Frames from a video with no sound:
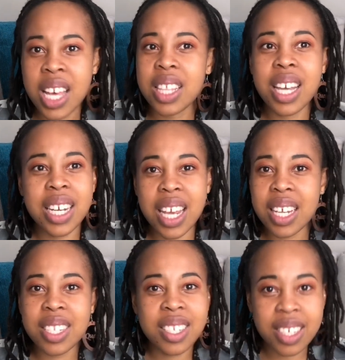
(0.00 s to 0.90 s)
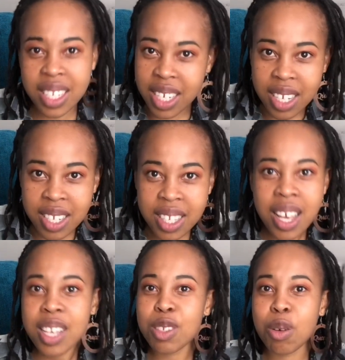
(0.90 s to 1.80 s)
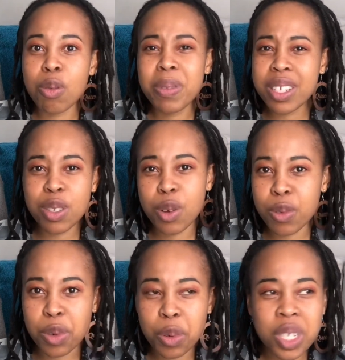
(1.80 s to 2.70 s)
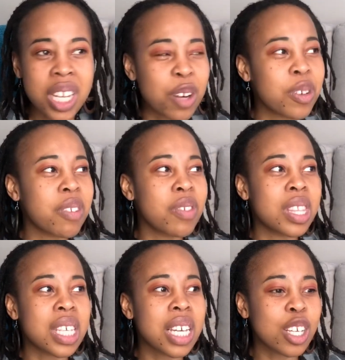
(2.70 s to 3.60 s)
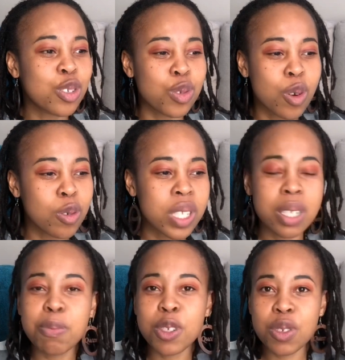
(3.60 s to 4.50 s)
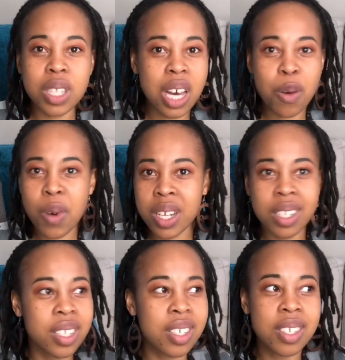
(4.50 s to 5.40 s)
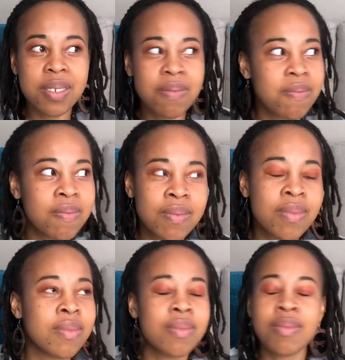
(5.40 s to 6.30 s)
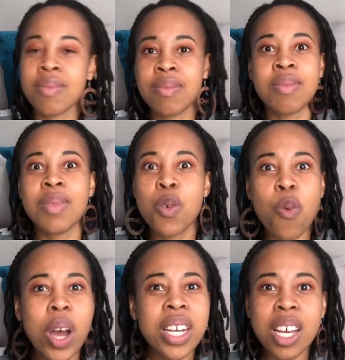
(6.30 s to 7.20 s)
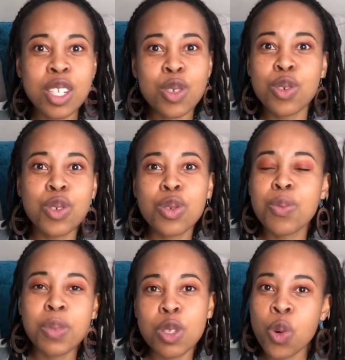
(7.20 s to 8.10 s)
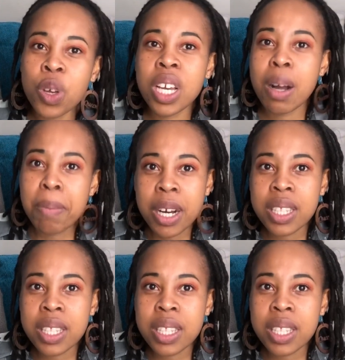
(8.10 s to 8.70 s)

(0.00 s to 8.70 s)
that end in tears. So please don't do it. I don't even think I should go deep into that one. It's what else could you be talking about